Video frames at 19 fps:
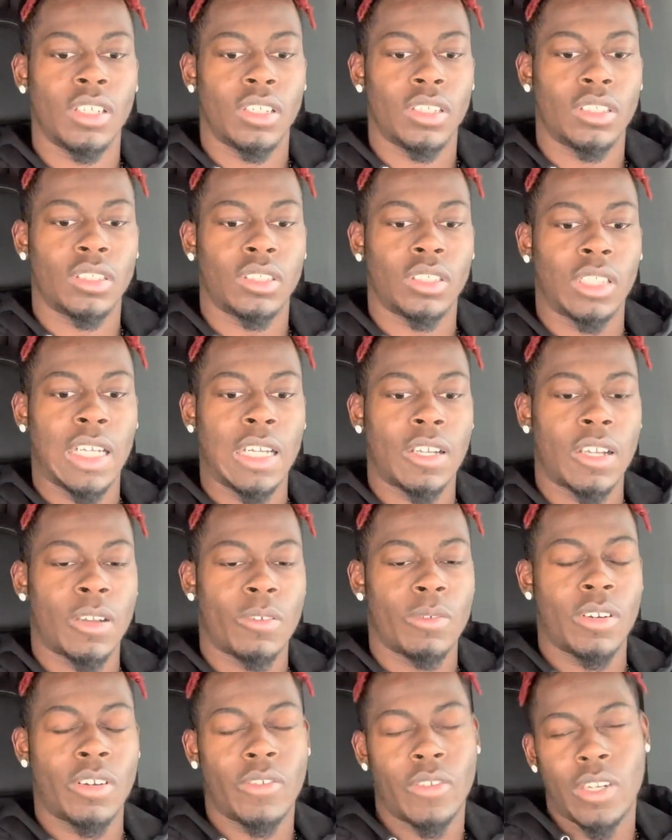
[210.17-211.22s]
So I
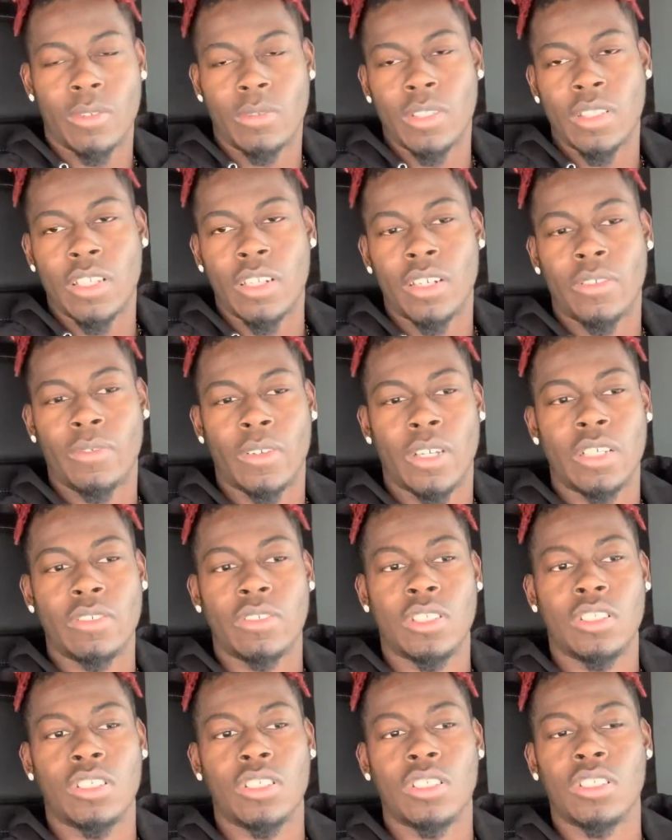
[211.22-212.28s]
went over there with
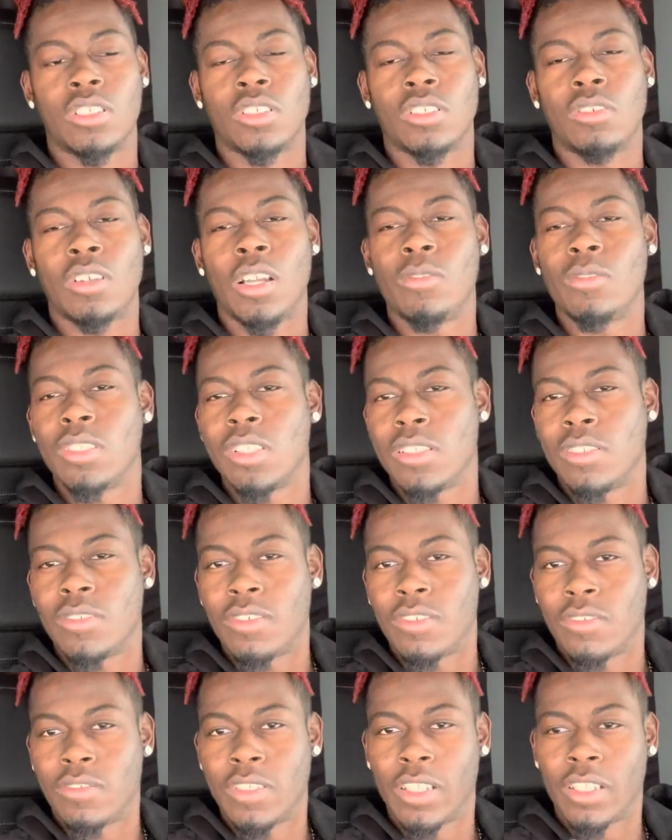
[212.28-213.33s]
3,500. So I wasn't
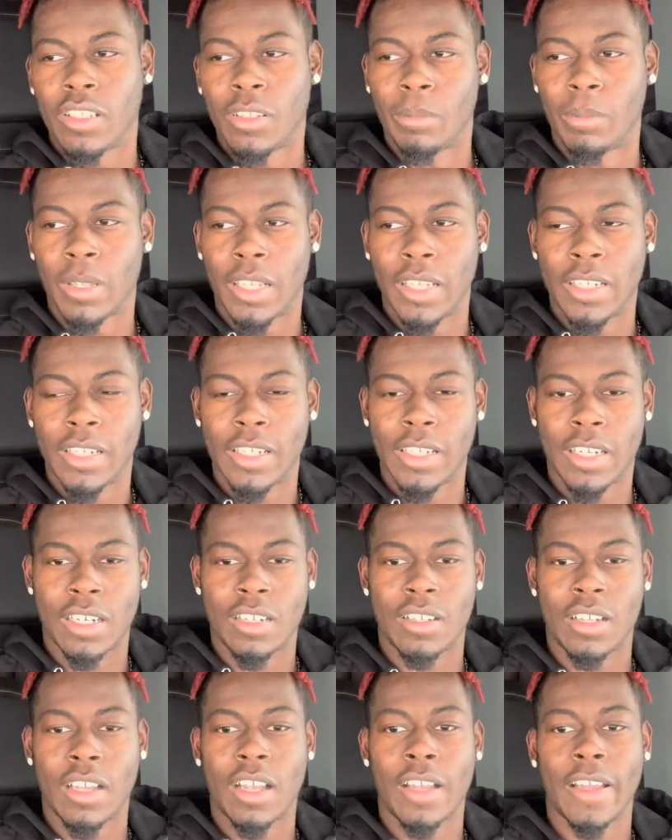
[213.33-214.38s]
really complaining
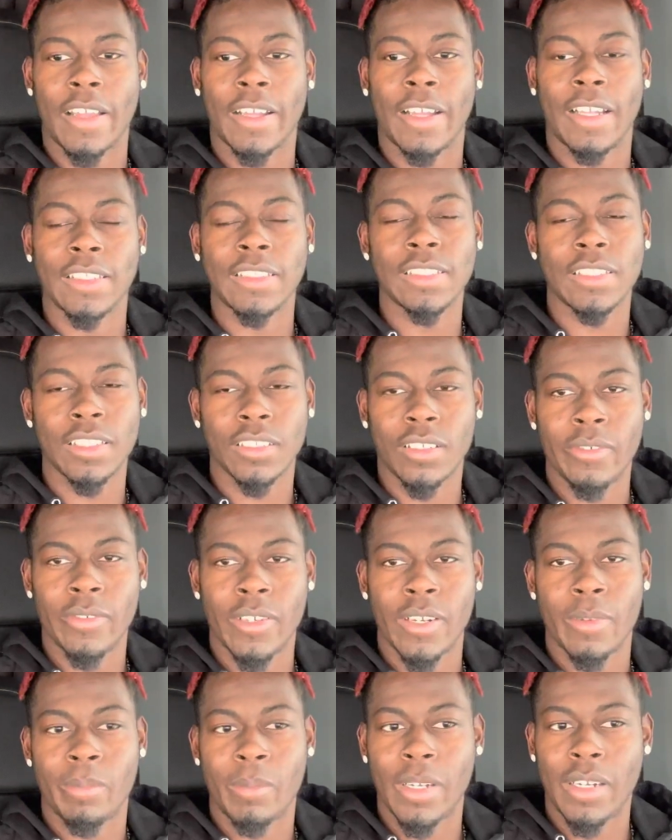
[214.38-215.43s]
that I had got stuck over
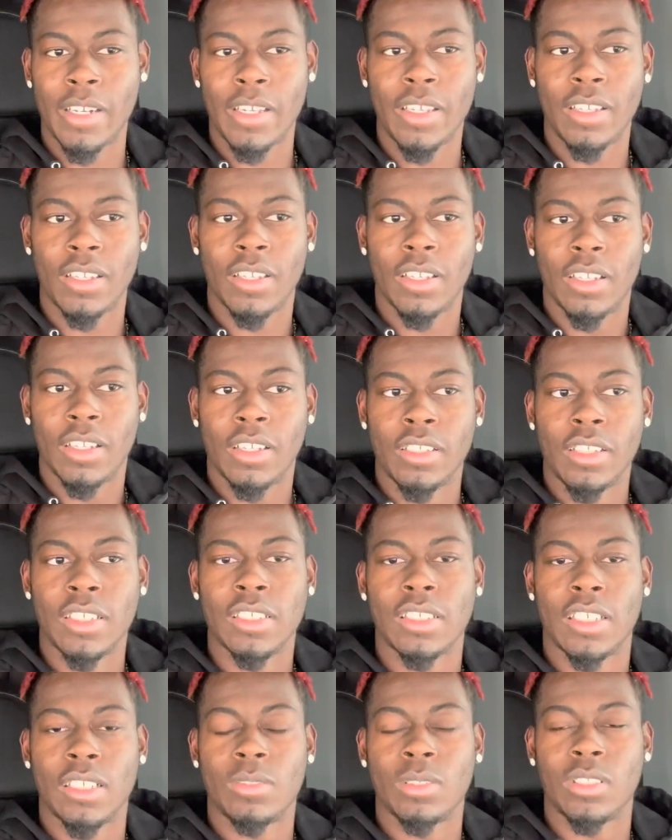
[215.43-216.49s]
there Monday.
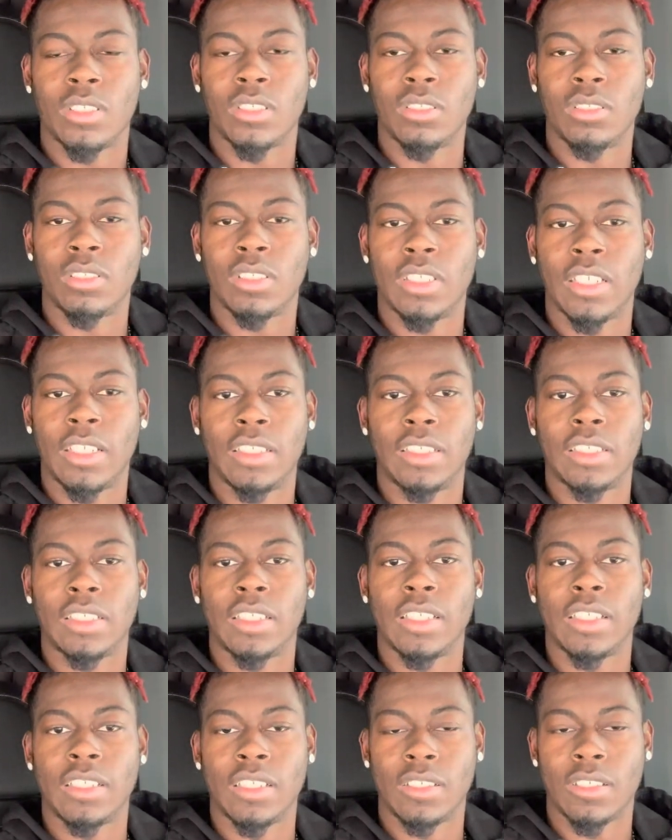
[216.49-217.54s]
Yesterday was Tuesday.
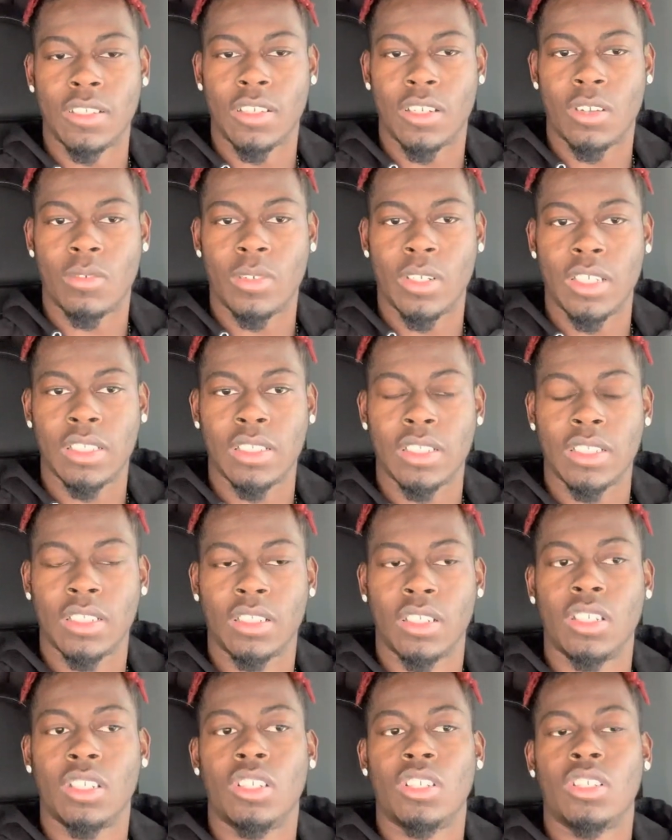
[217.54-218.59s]
Today is Wednesday.
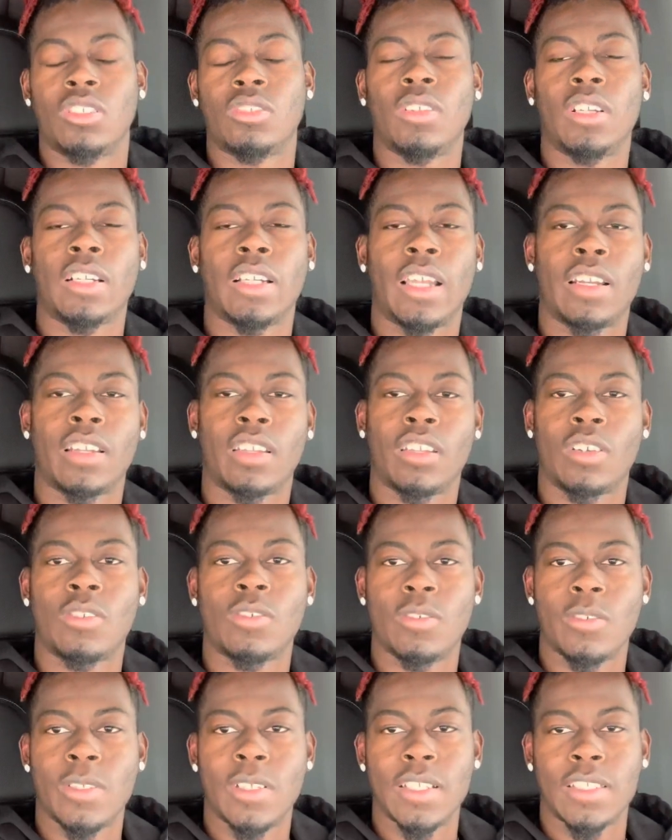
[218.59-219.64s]
So I got a
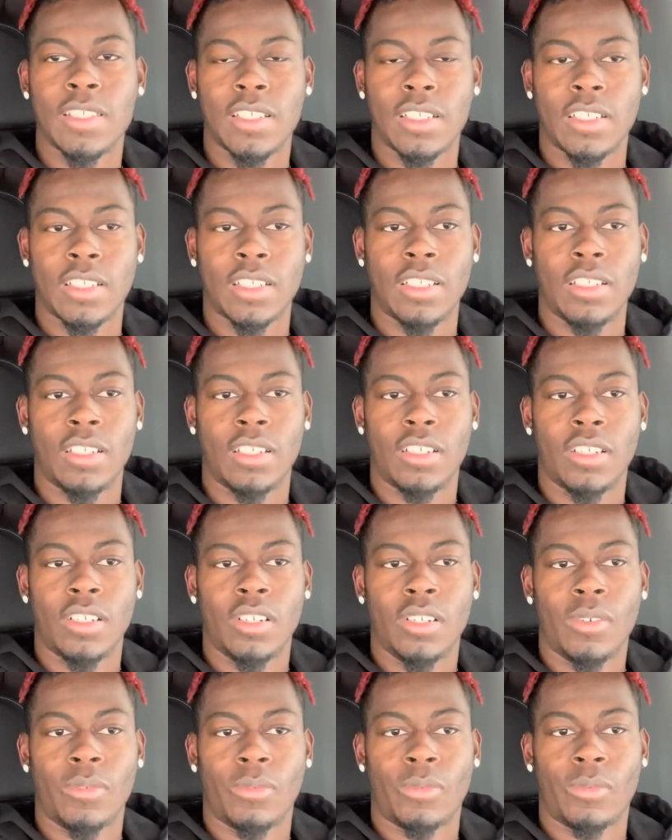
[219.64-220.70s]
load yesterday
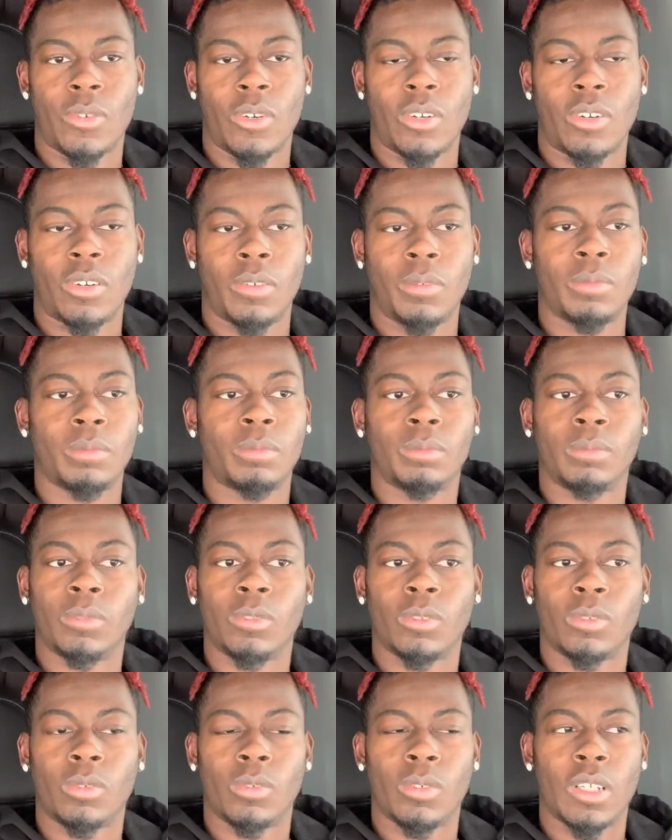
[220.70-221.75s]
from,
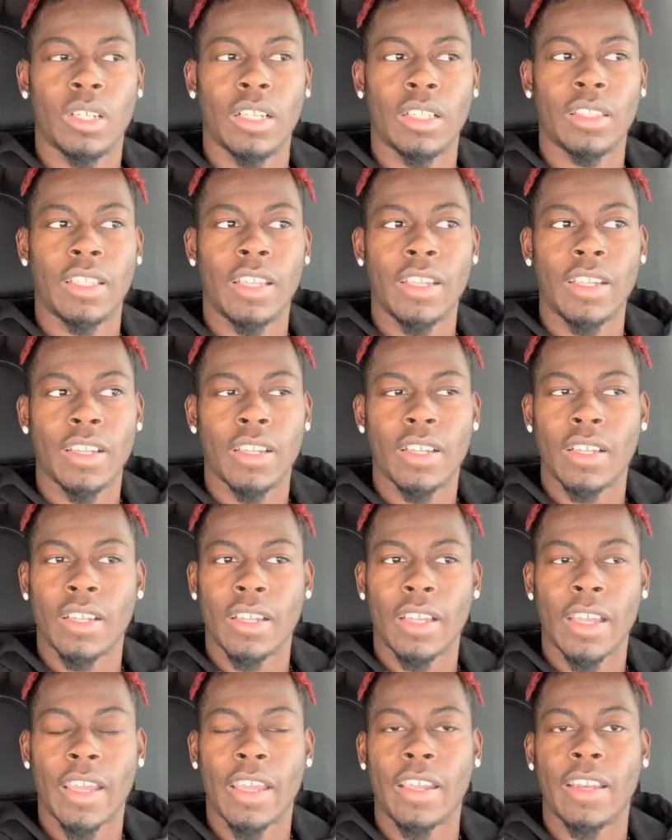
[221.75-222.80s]
I think
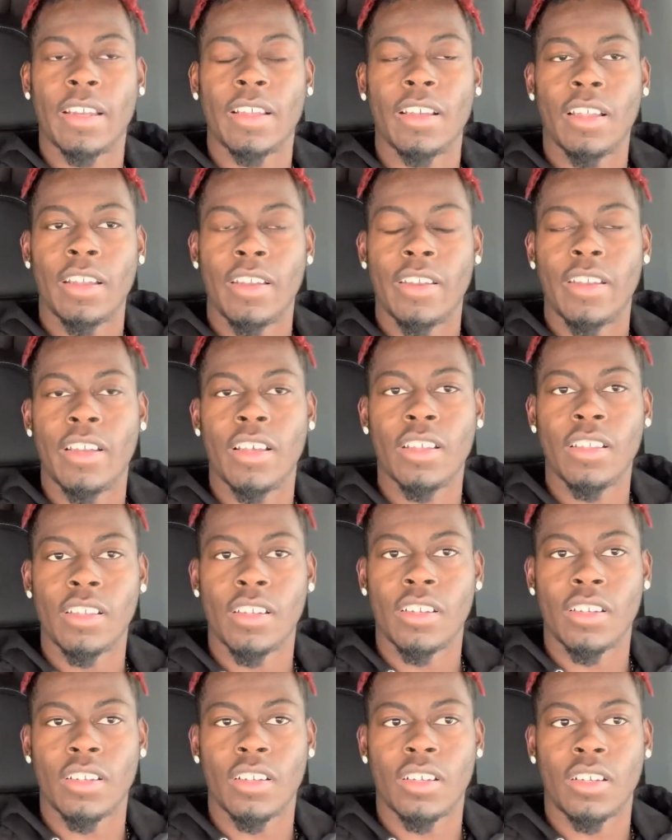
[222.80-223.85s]
I had
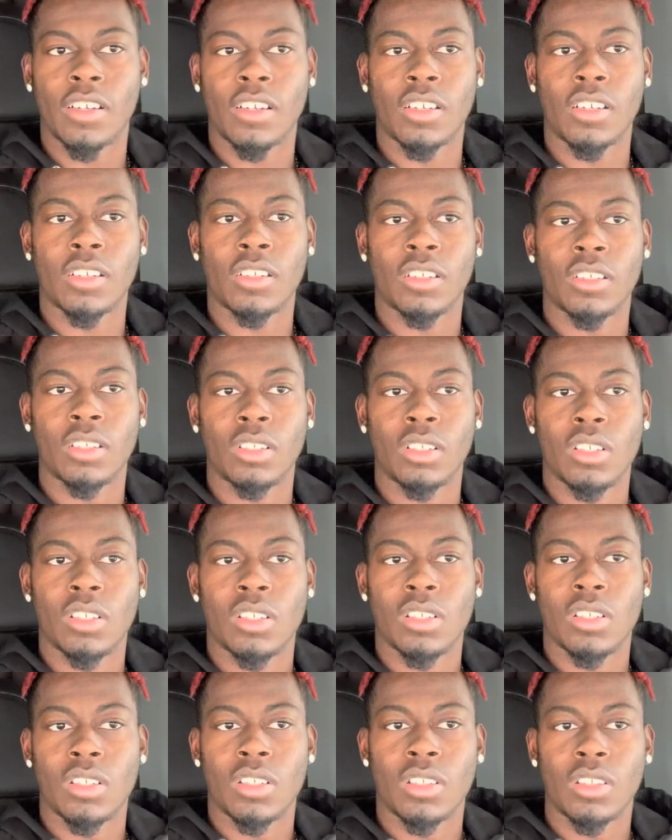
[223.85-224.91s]
another
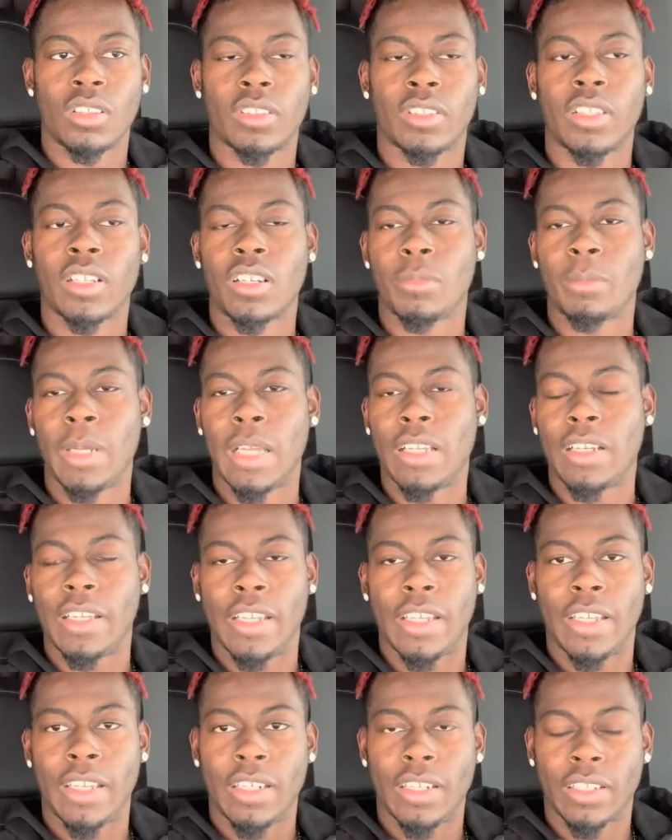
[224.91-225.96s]
30-mile
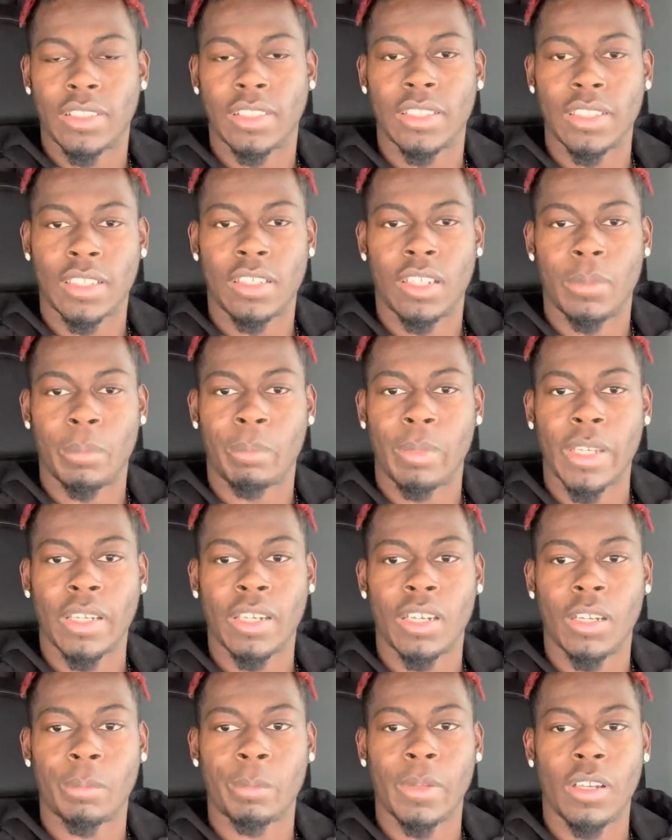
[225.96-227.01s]
deadhead to come pick it
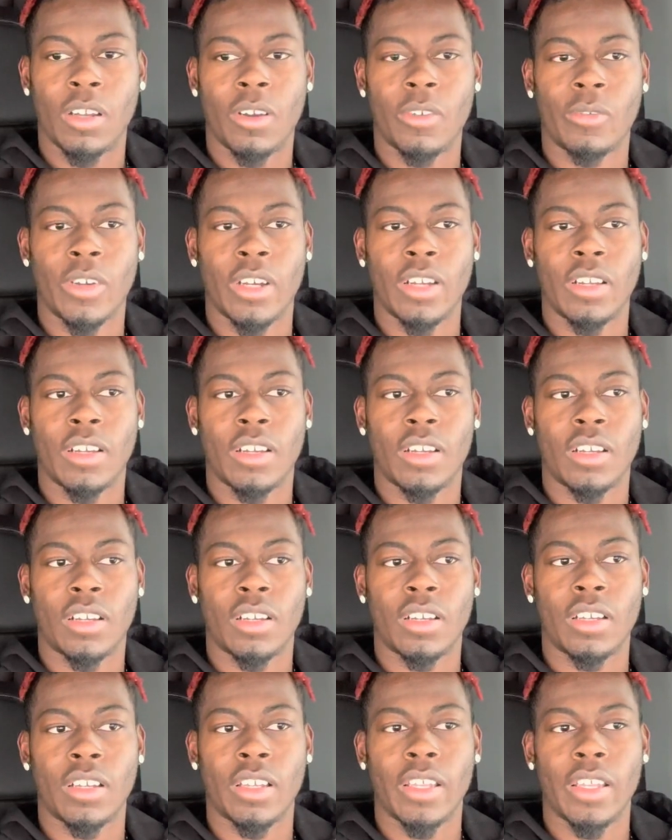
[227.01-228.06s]
up over in
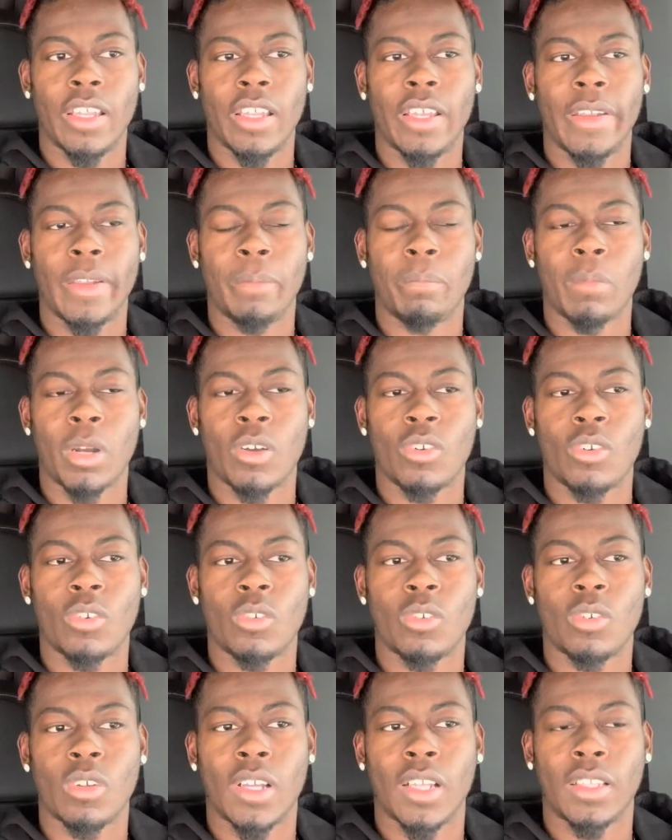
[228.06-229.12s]
Ellenboro,
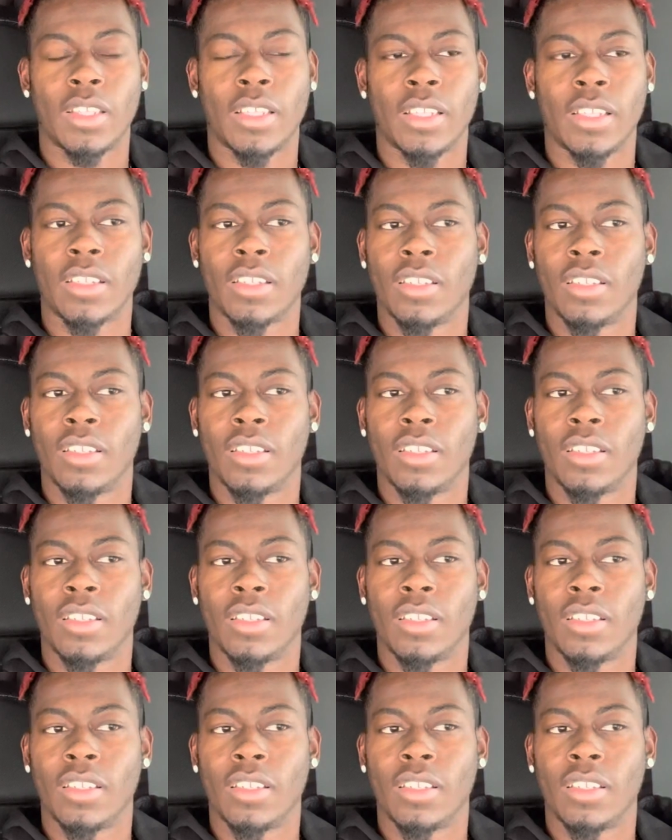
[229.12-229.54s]
I think.